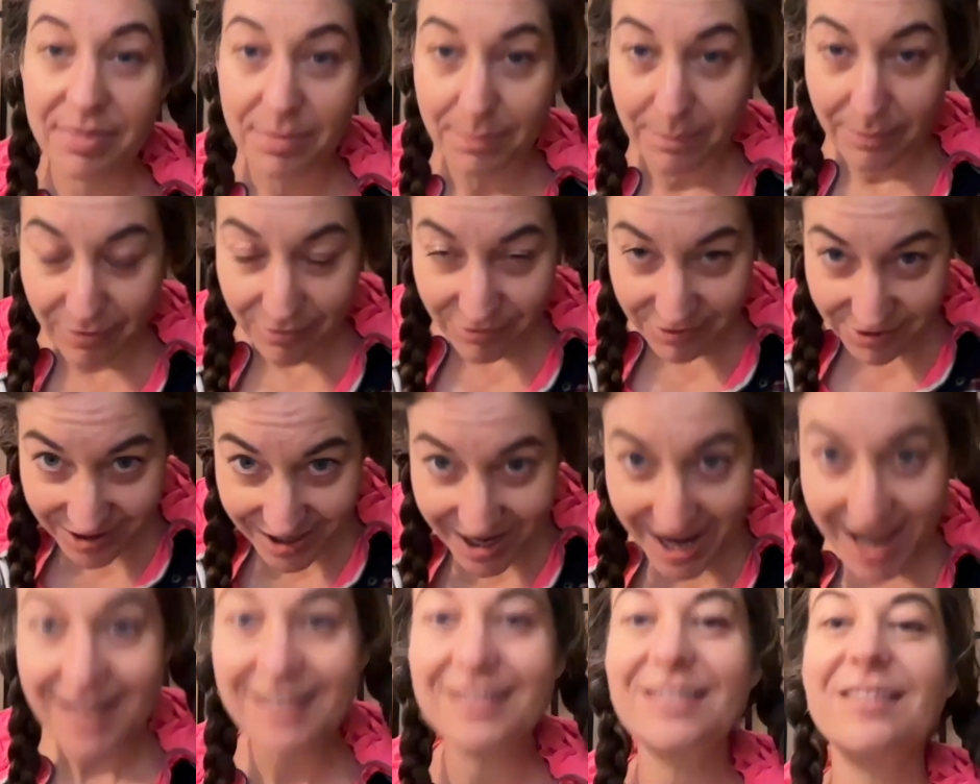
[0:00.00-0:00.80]

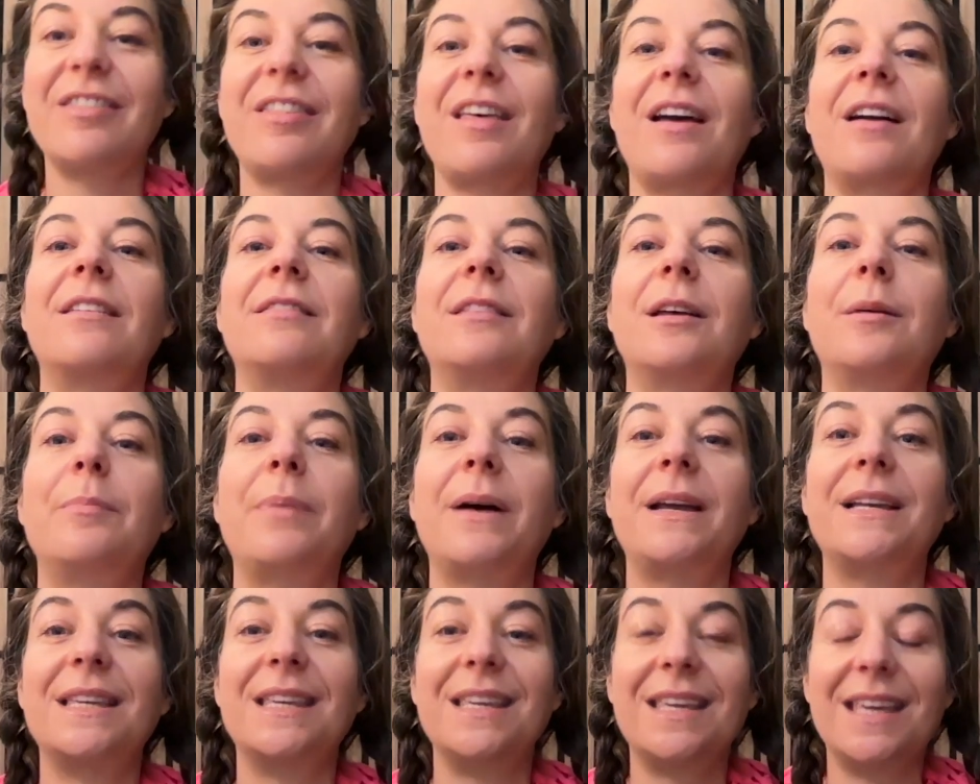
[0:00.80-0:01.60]
protects Thecla
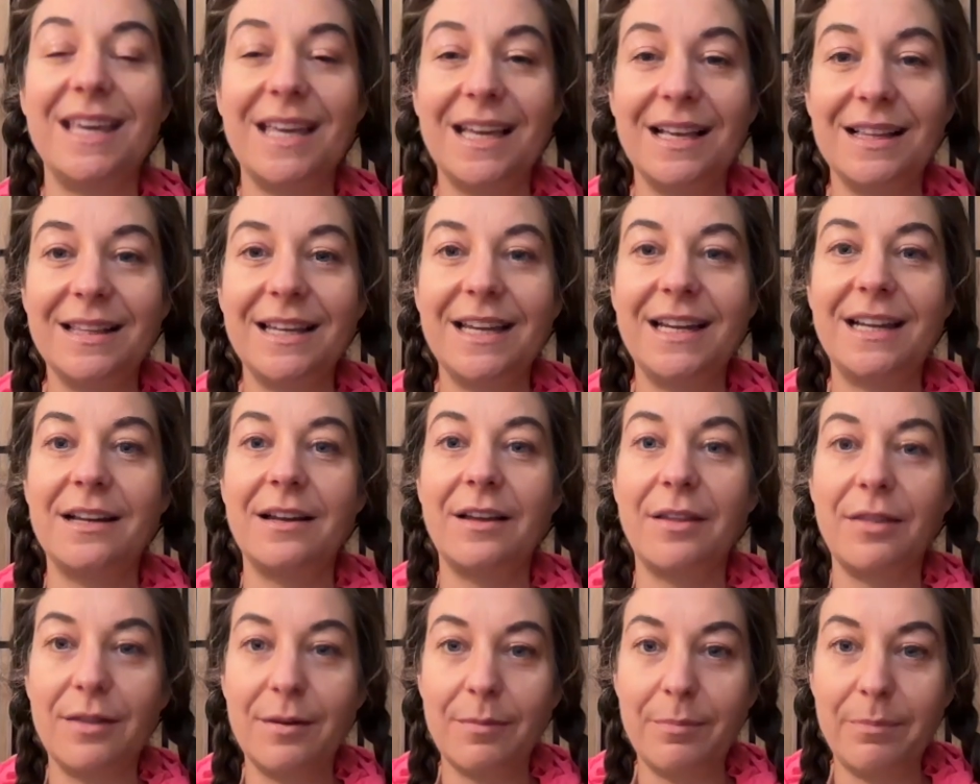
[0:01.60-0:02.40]
by killing
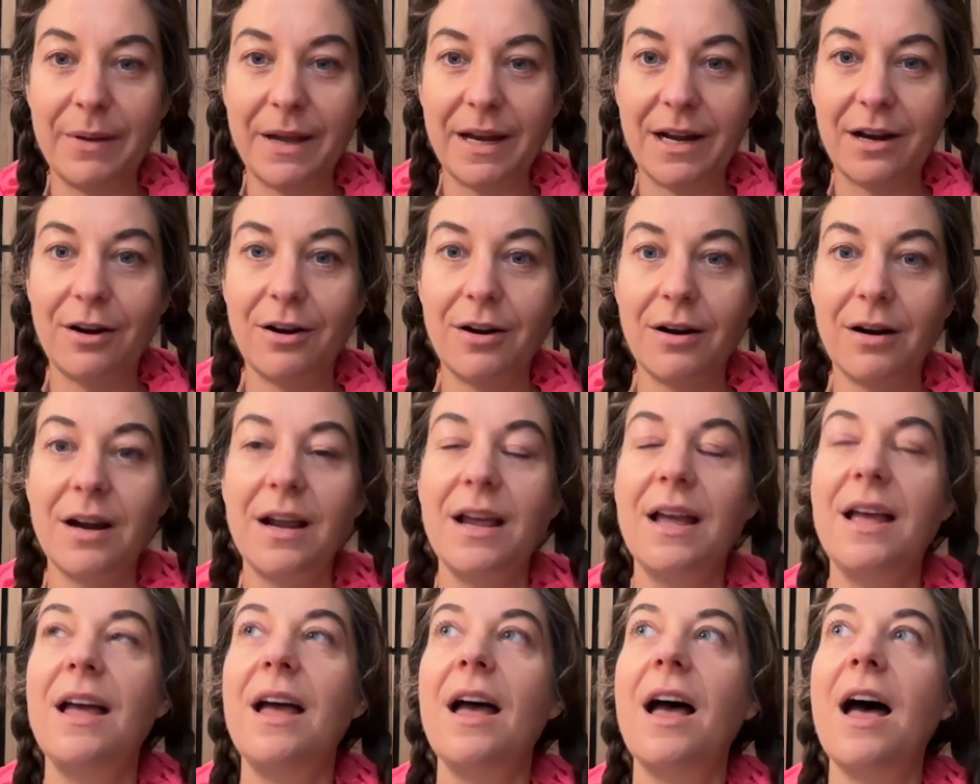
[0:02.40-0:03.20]
the bear.
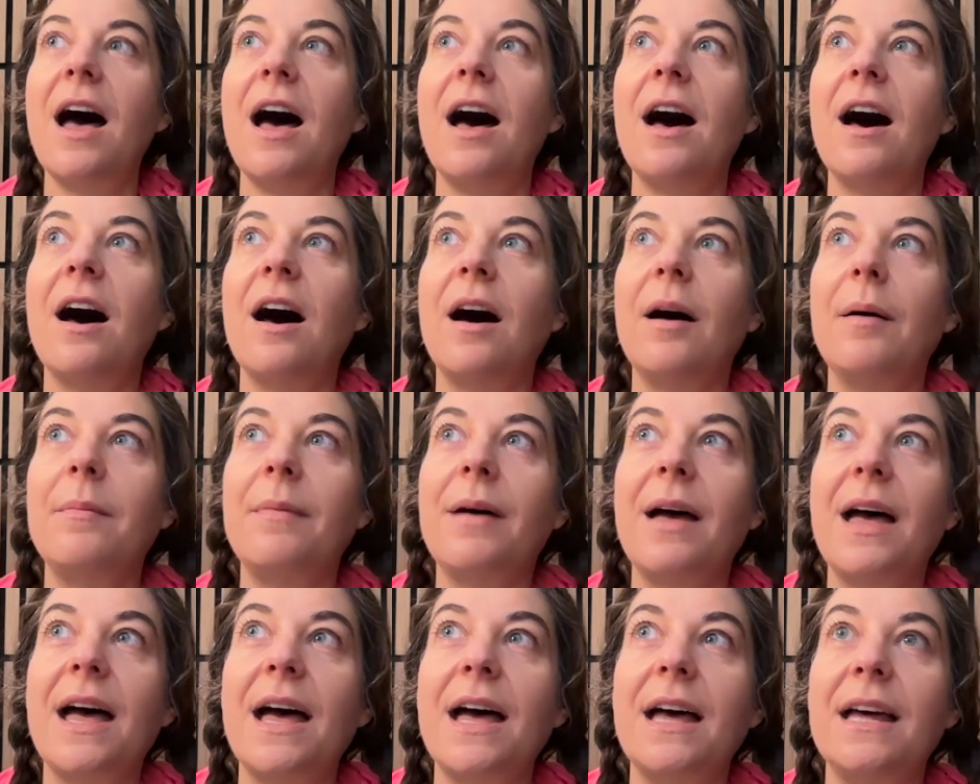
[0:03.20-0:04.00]

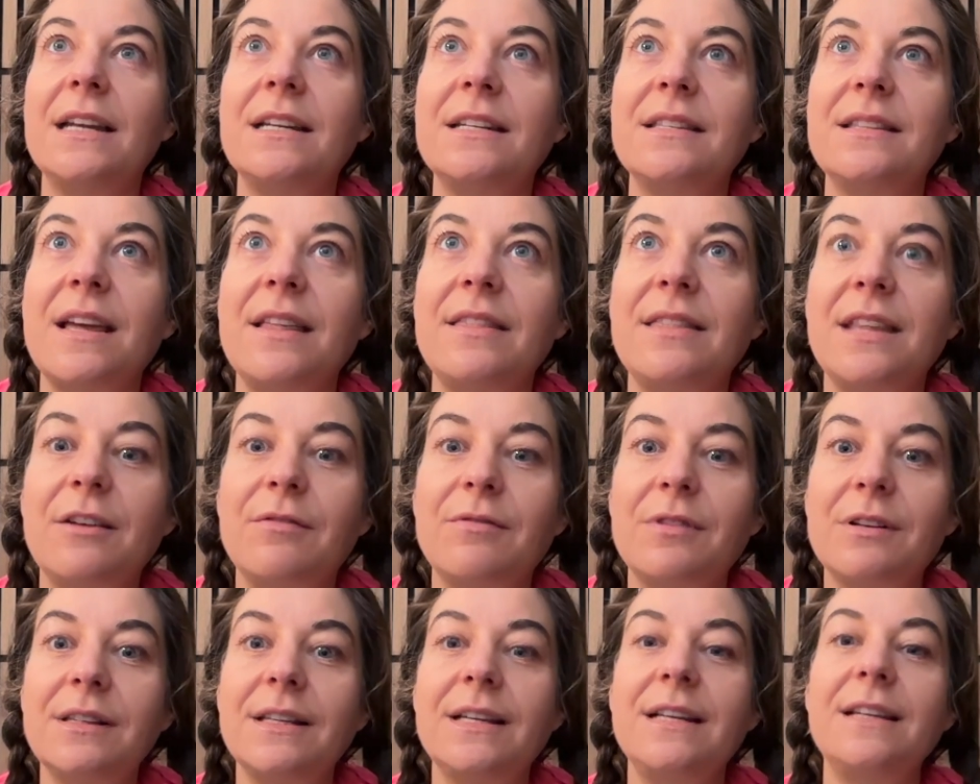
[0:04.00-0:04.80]
And then they
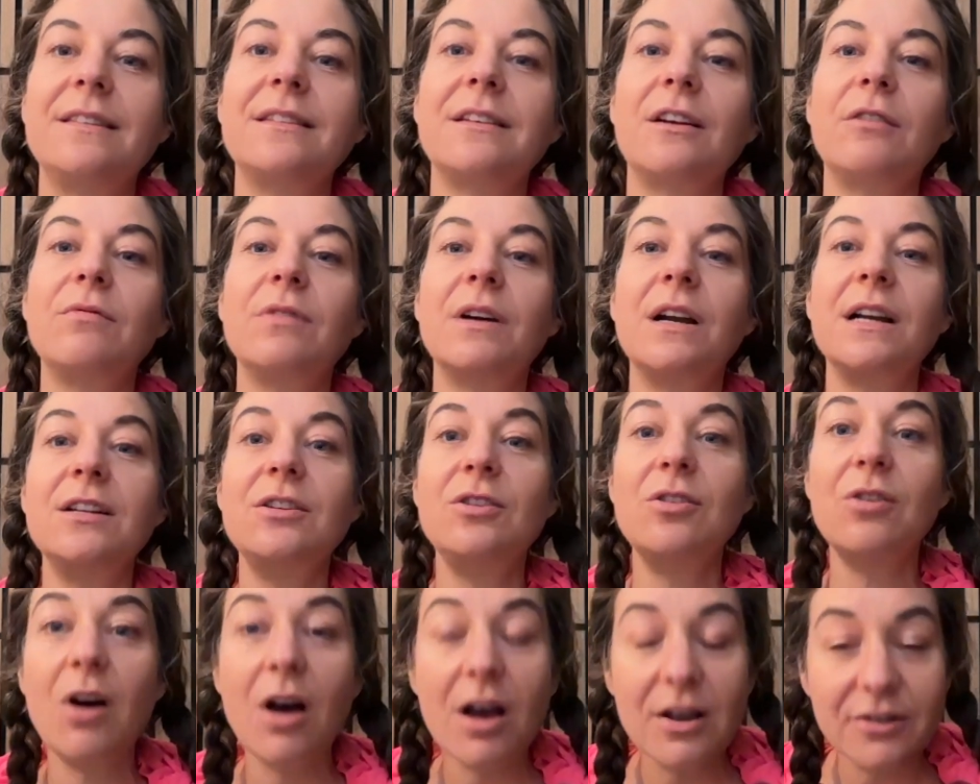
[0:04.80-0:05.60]
release a
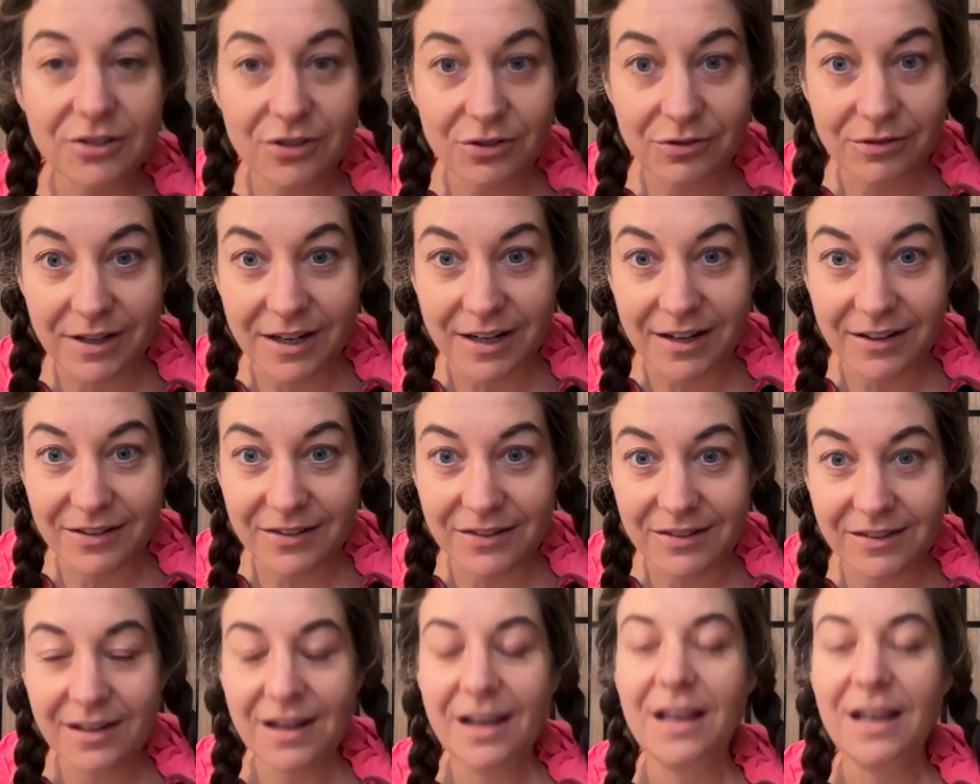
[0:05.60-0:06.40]
rhinoceros,